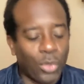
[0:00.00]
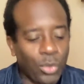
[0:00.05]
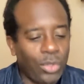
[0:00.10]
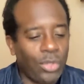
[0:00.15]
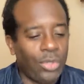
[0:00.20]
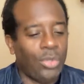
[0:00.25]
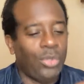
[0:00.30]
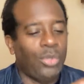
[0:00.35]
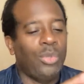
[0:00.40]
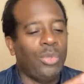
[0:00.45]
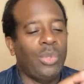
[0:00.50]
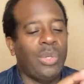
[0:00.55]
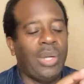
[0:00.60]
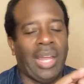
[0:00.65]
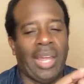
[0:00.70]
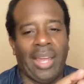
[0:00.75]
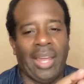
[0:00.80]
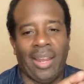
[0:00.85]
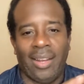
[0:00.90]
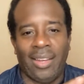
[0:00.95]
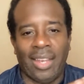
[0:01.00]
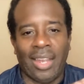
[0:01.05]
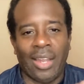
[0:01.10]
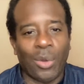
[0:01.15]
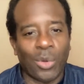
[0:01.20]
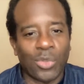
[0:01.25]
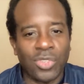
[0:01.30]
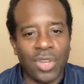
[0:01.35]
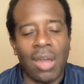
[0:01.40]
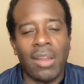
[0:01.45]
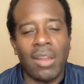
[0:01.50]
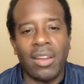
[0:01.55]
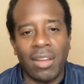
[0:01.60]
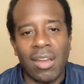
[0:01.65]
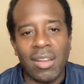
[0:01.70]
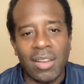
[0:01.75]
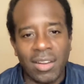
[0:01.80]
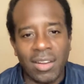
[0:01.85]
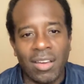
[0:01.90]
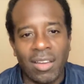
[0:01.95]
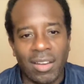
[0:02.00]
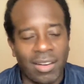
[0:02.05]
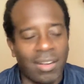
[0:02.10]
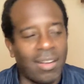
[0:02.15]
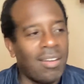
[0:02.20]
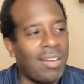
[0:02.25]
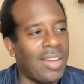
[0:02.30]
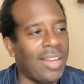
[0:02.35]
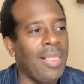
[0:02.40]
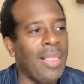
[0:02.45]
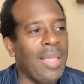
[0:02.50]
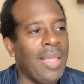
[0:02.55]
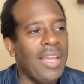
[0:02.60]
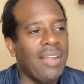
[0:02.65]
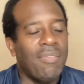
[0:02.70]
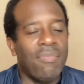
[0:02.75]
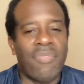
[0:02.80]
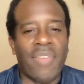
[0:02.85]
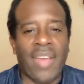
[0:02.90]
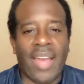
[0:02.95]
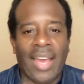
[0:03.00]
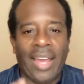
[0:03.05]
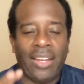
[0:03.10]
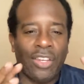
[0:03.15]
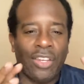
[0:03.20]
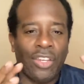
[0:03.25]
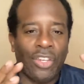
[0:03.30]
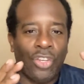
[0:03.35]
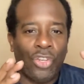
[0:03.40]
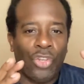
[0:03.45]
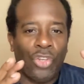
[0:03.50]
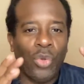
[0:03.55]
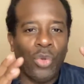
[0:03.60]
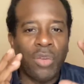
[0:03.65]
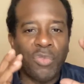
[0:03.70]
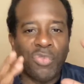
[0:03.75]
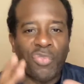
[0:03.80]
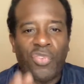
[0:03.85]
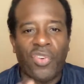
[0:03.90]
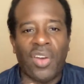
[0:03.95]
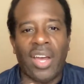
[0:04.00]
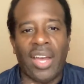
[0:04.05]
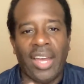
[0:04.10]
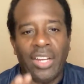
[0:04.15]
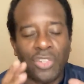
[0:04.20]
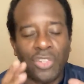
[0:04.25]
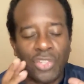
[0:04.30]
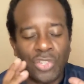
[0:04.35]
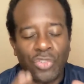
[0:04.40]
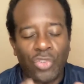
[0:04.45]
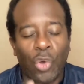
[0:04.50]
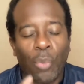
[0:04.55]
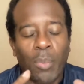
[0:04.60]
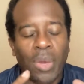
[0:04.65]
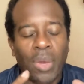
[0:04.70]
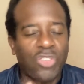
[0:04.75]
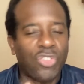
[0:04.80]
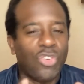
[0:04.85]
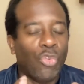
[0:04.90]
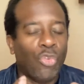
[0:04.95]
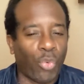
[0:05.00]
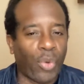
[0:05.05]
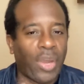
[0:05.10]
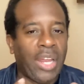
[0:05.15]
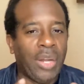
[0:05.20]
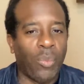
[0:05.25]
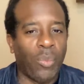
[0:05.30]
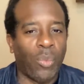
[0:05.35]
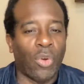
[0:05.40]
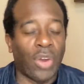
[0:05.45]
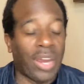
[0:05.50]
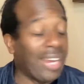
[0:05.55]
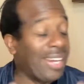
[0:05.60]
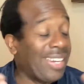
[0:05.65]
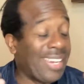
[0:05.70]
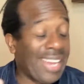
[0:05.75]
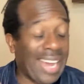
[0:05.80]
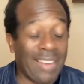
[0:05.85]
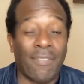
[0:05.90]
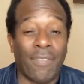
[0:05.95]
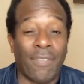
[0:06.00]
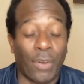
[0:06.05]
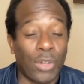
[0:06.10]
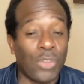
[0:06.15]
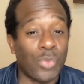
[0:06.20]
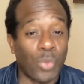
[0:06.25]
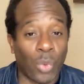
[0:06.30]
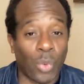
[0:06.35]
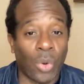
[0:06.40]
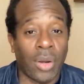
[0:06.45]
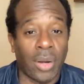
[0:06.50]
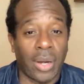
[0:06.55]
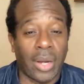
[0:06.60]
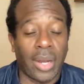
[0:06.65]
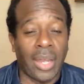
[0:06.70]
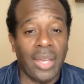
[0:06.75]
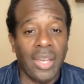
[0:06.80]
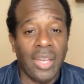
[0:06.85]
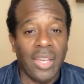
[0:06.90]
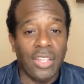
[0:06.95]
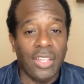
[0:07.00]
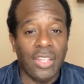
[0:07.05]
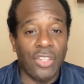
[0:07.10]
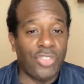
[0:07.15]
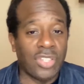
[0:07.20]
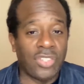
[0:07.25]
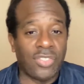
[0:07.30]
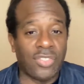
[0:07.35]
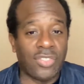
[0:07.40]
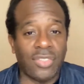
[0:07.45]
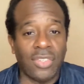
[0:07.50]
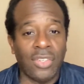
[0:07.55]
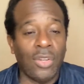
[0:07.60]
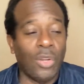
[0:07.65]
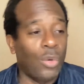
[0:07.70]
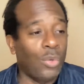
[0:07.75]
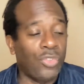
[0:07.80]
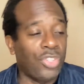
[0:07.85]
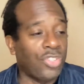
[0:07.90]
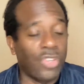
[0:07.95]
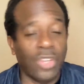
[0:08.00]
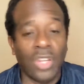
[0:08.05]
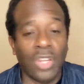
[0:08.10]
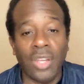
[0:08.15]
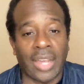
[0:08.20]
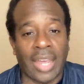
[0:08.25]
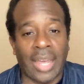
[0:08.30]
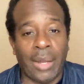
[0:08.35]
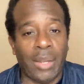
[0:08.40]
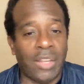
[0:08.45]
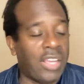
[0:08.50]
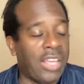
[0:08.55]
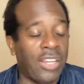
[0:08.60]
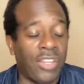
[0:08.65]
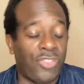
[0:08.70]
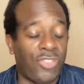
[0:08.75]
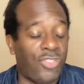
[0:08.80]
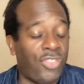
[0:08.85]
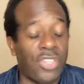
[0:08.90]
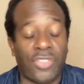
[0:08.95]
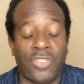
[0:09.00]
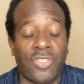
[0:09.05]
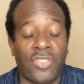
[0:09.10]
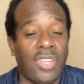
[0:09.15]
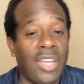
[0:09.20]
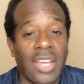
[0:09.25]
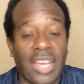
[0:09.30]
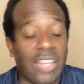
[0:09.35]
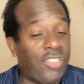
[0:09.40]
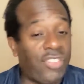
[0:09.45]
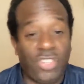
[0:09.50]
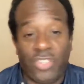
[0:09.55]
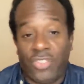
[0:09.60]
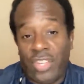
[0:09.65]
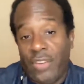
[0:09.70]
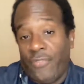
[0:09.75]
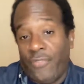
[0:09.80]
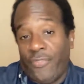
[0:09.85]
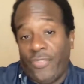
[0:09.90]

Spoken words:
Hulu, and it goes on and on and on and on, that you can find so much great work and diverse work. It's just just look, and it's just there.